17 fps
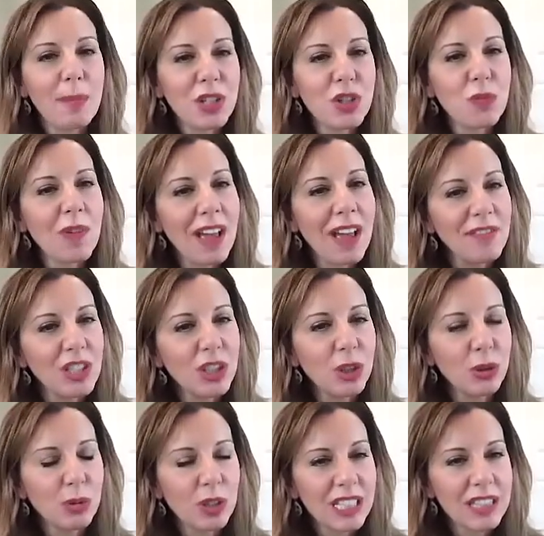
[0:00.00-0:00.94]
much
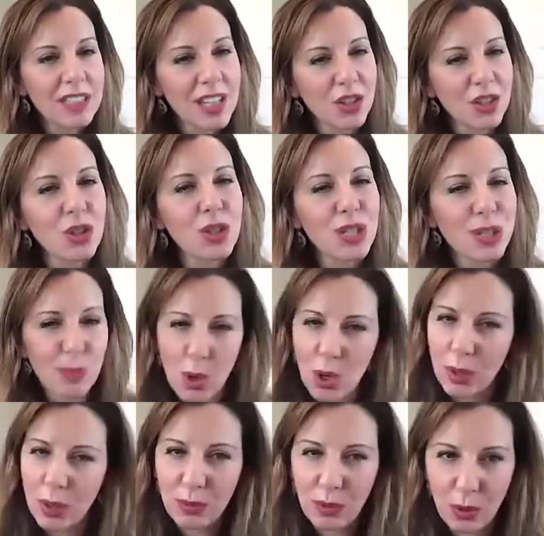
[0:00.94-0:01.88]
revenue could such a
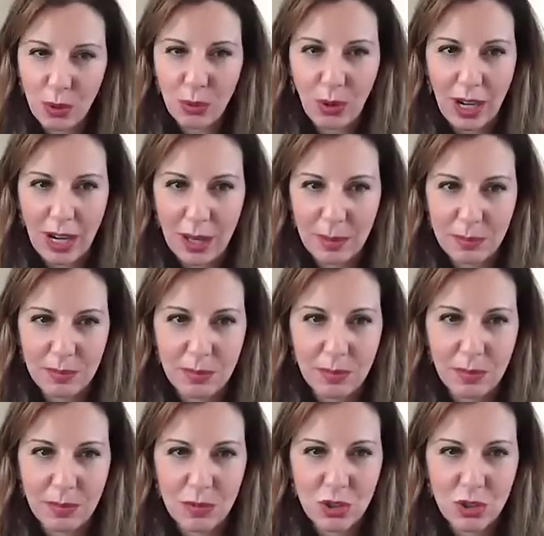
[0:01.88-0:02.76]
small program